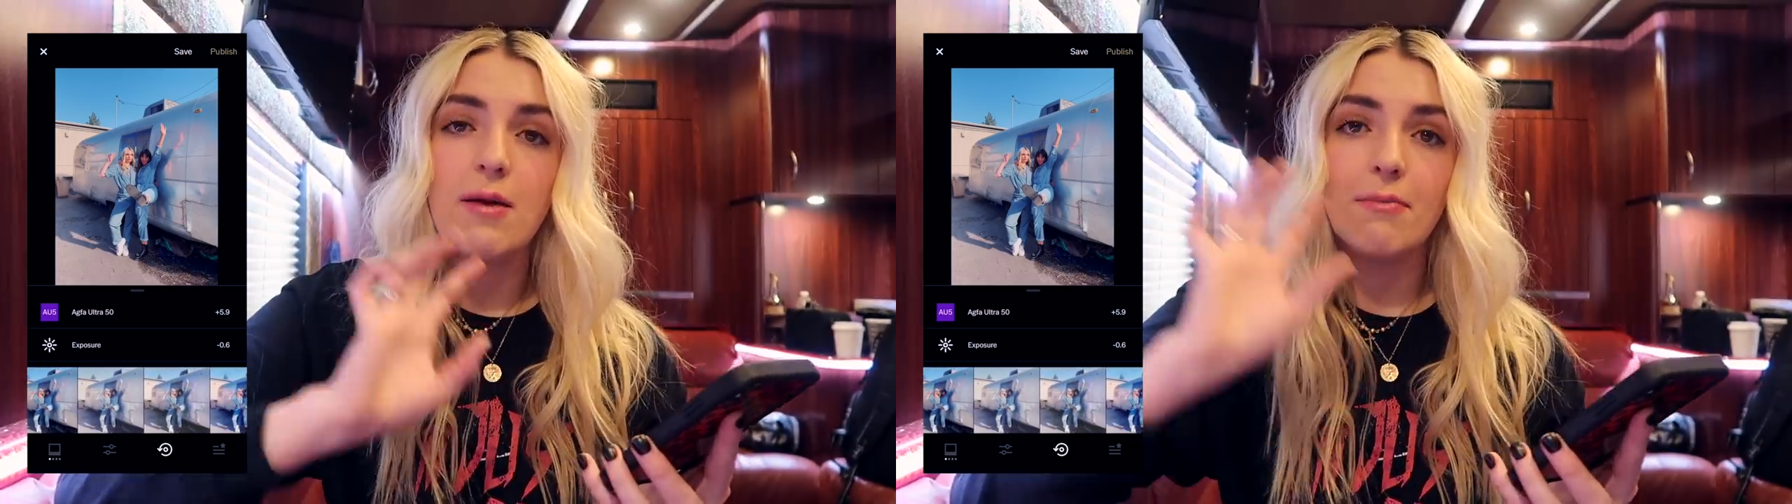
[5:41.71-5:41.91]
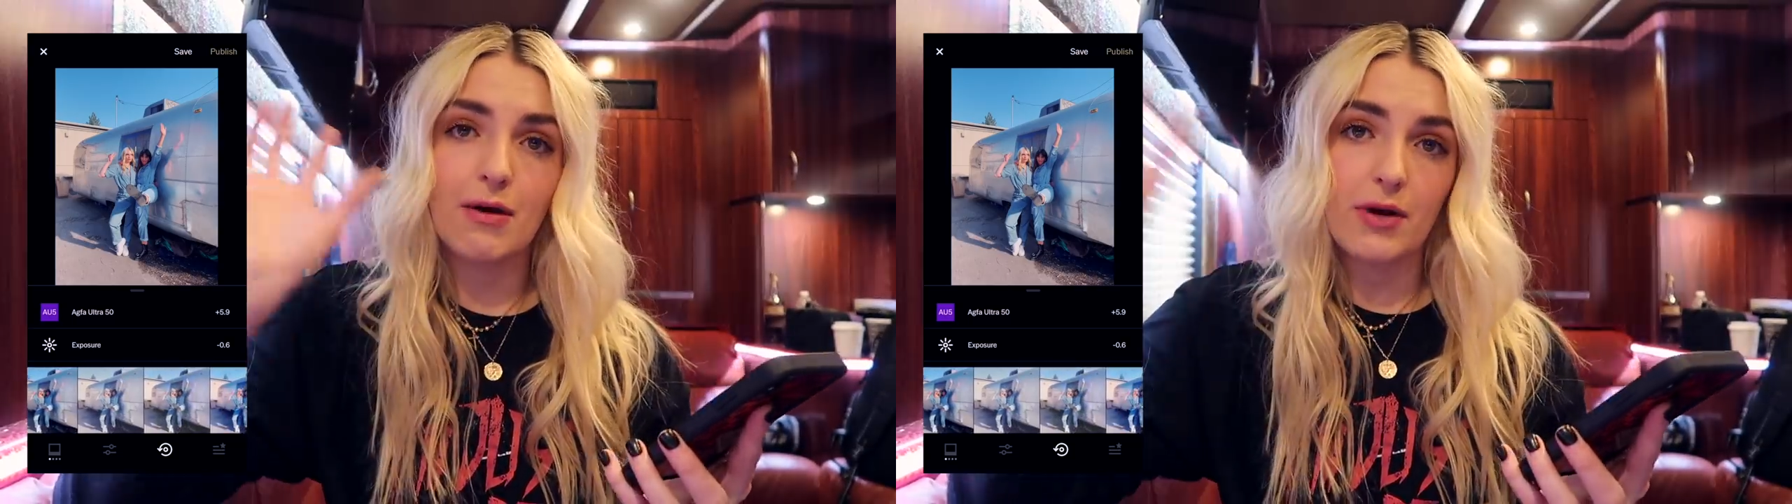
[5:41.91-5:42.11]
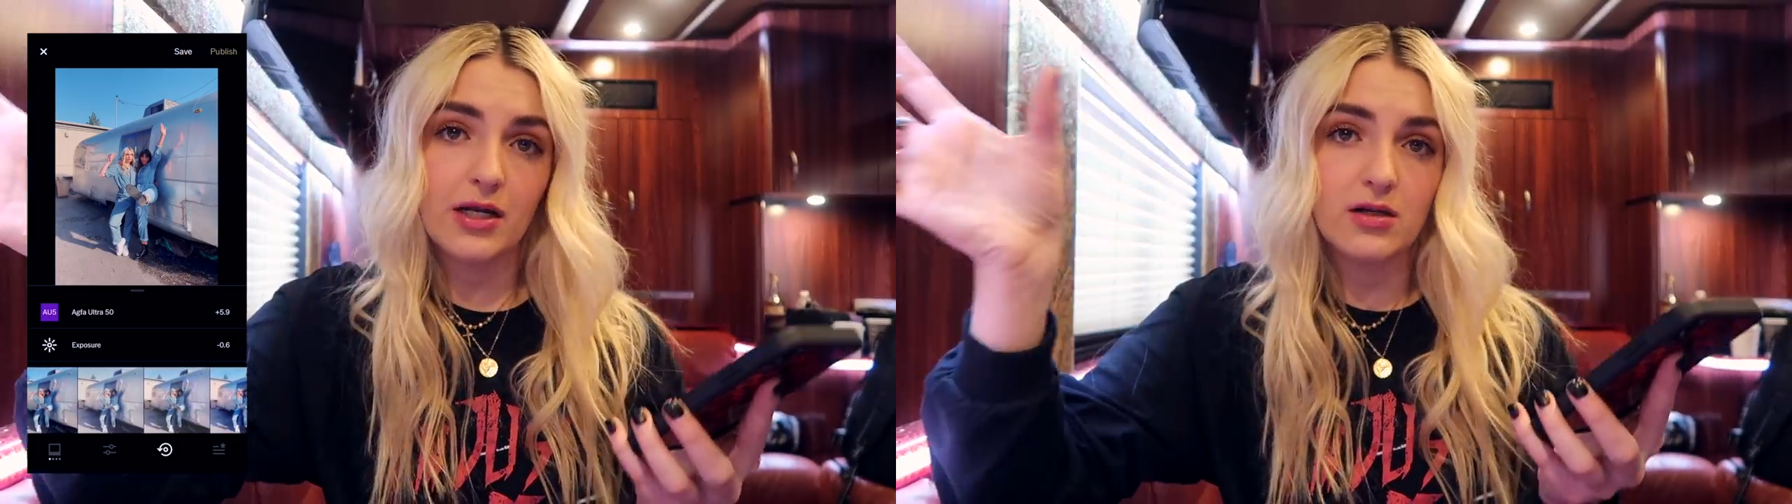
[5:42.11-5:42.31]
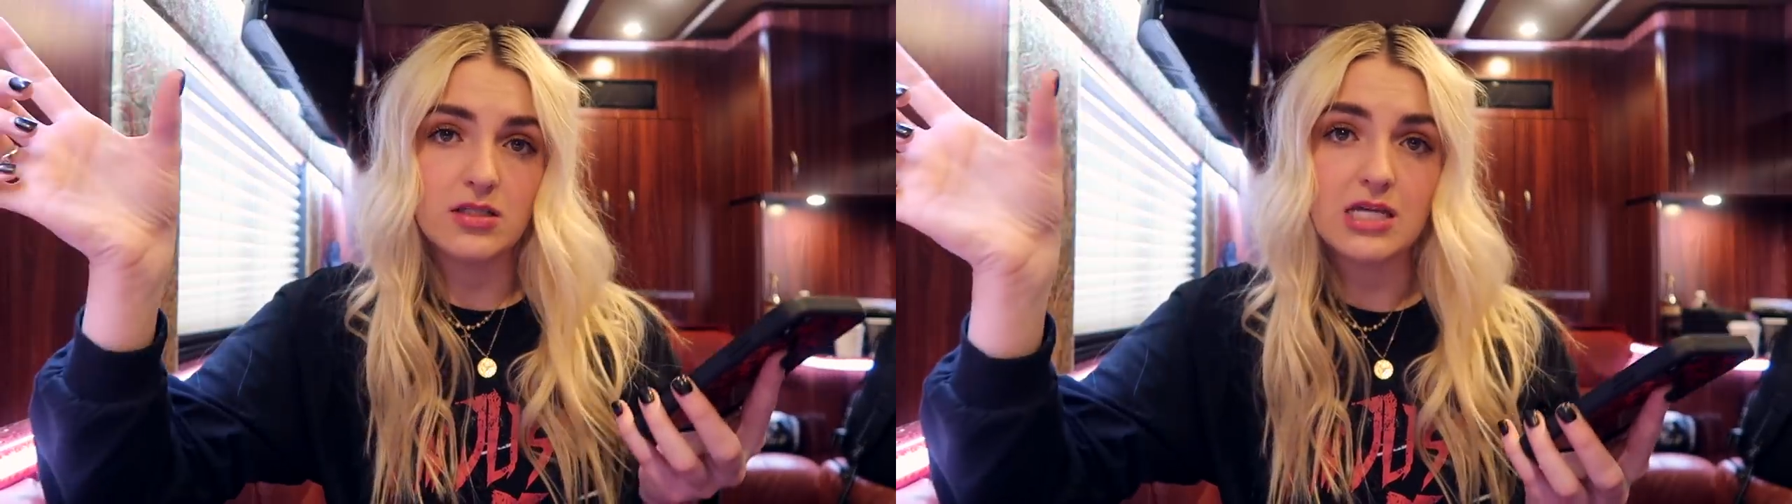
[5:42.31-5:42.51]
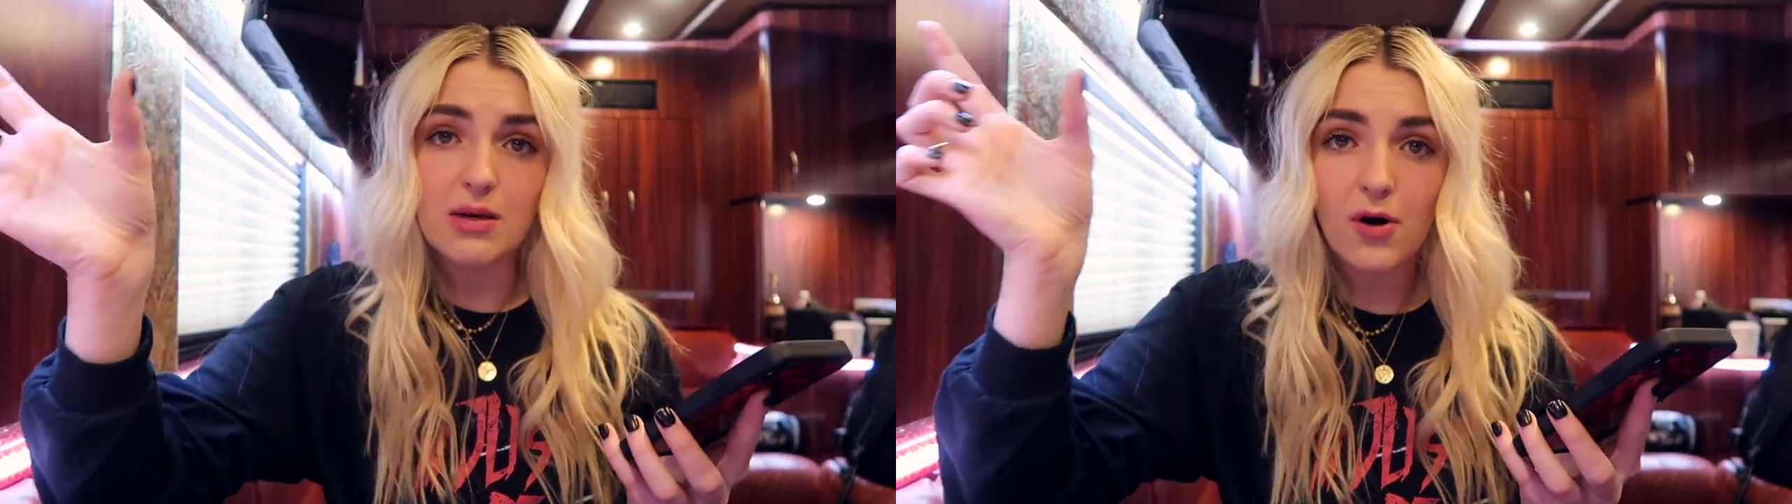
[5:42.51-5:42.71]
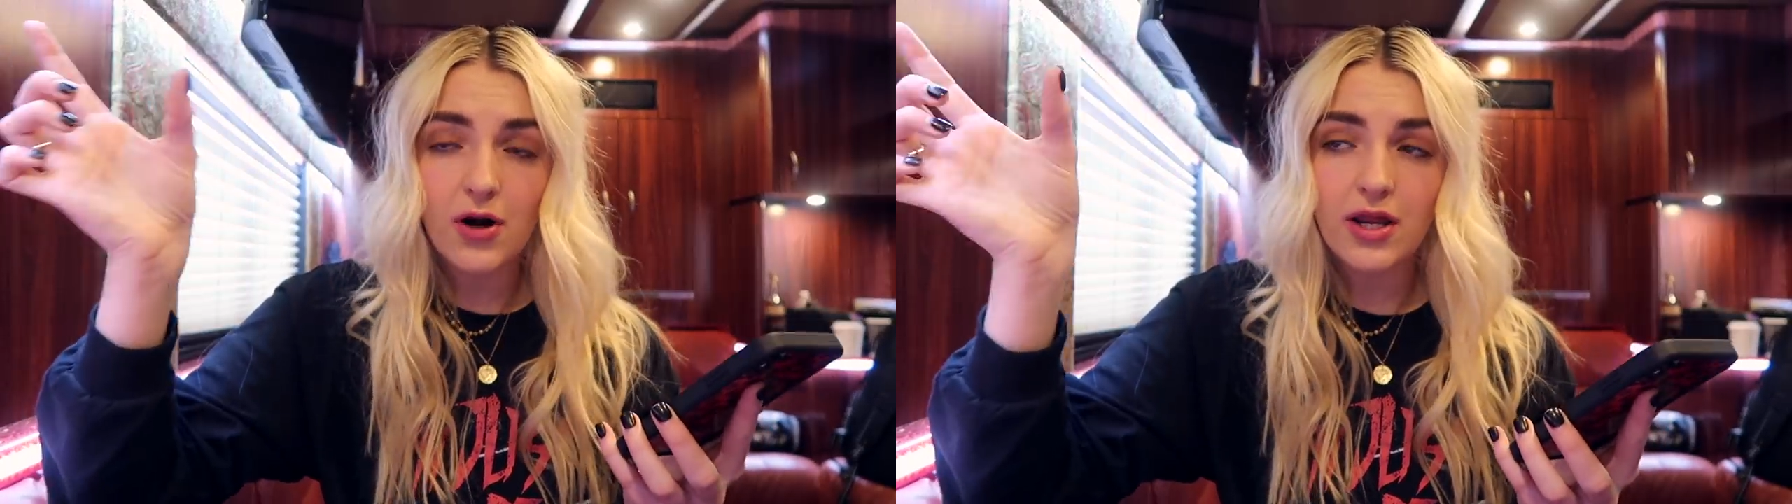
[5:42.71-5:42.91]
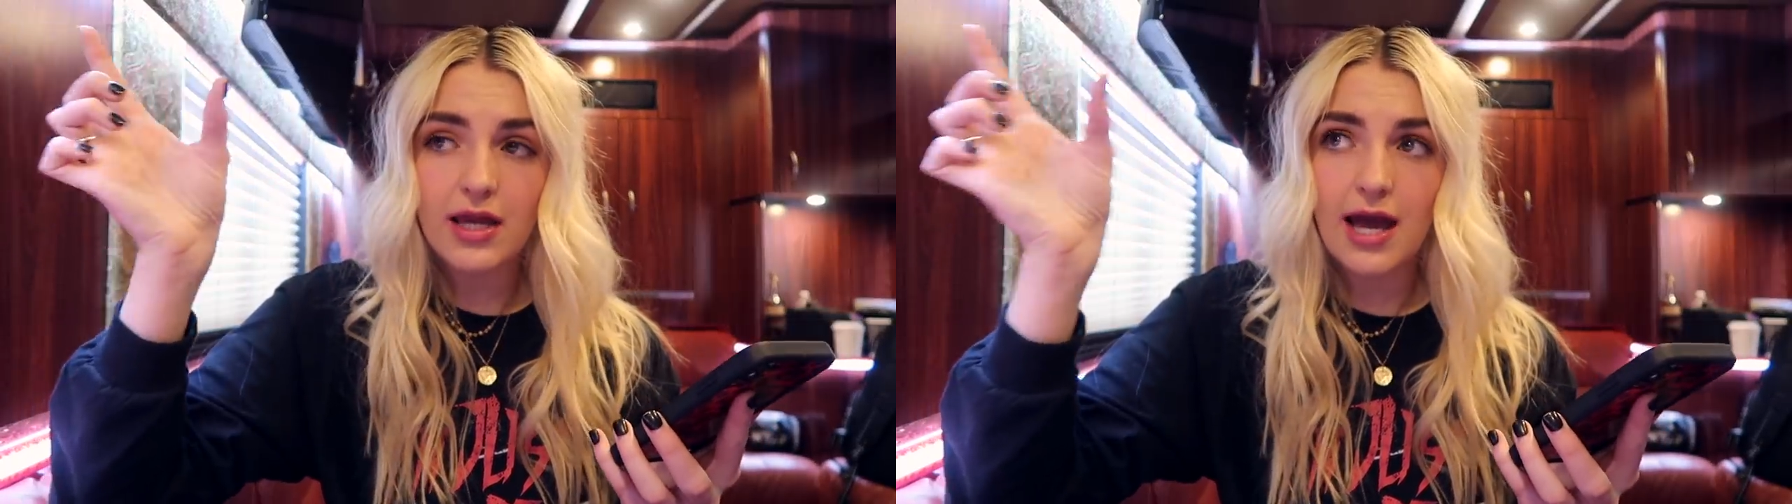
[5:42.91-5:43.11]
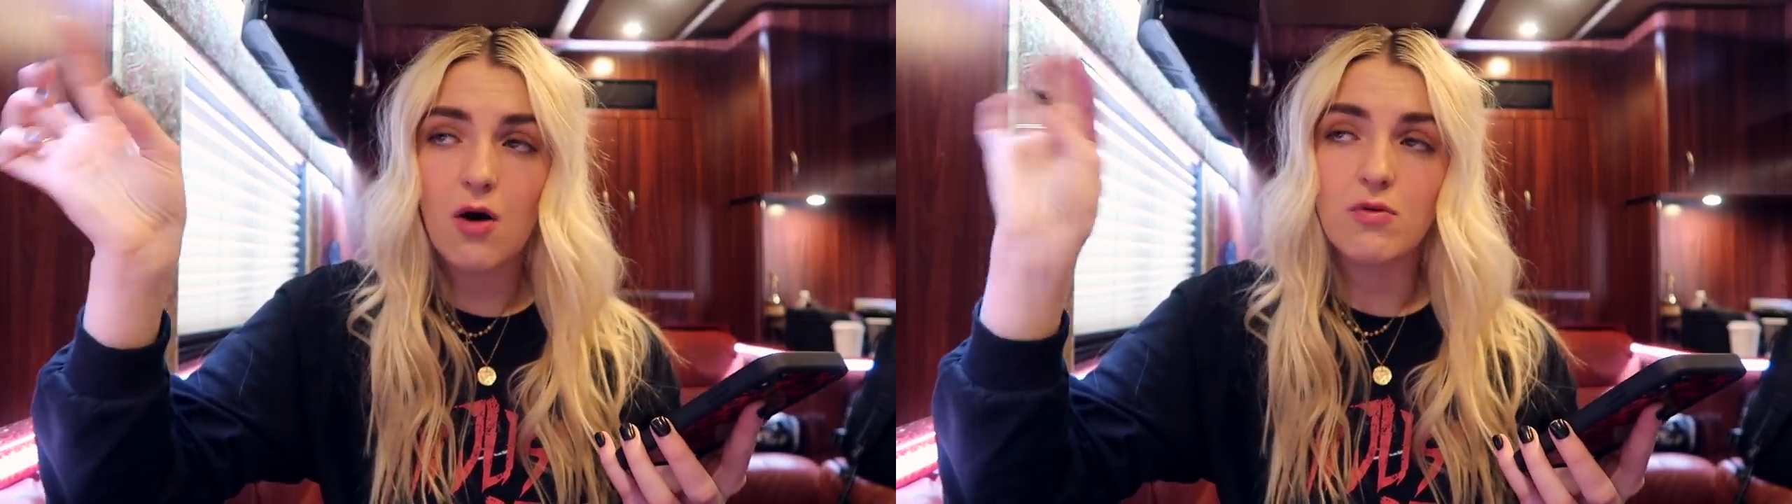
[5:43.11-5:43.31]
my Rydel's Tea Party
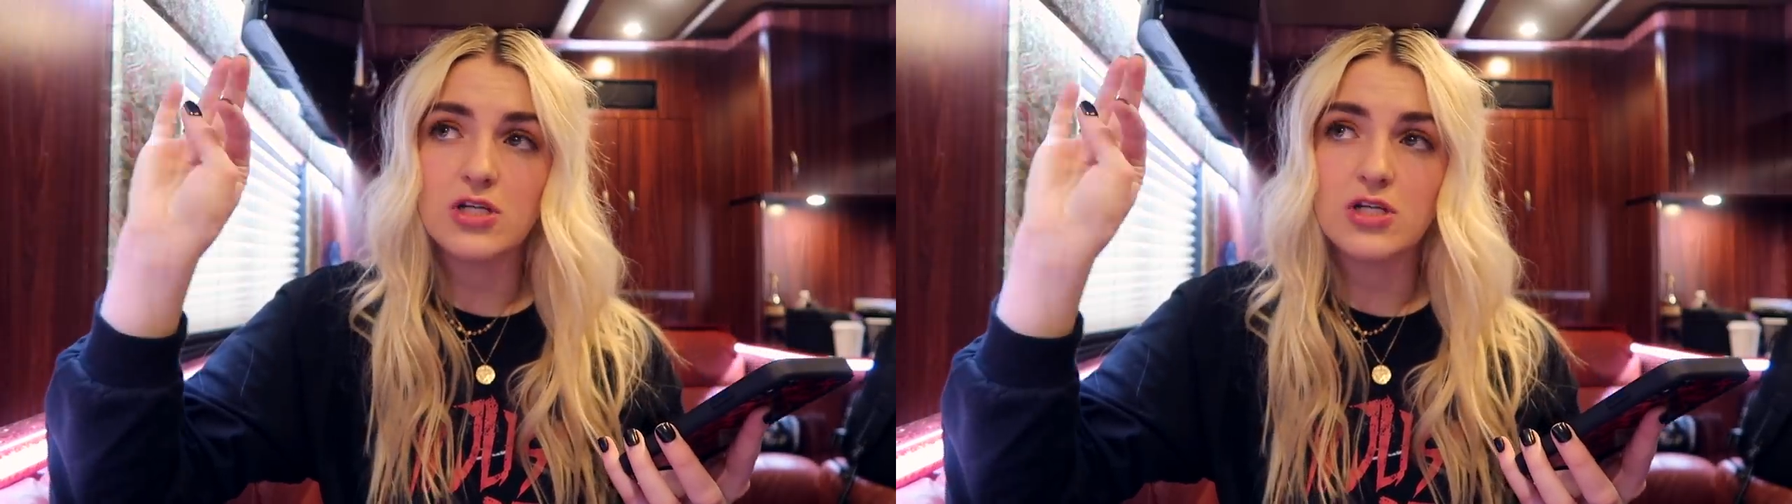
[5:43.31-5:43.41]
account,